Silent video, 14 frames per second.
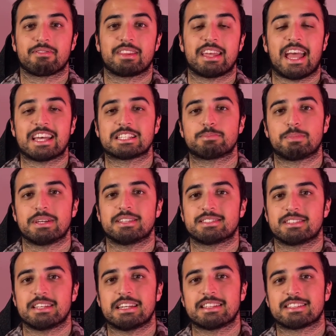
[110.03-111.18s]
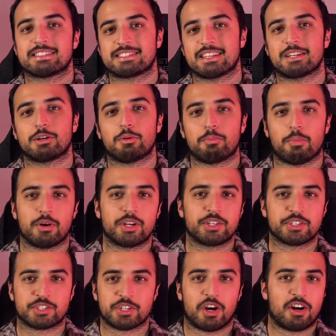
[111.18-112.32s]
the SPC, the single point
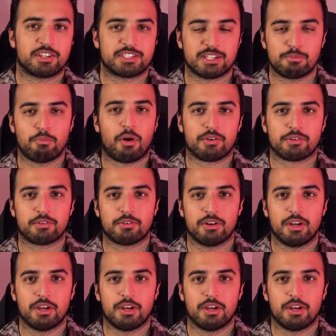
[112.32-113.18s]
charging model,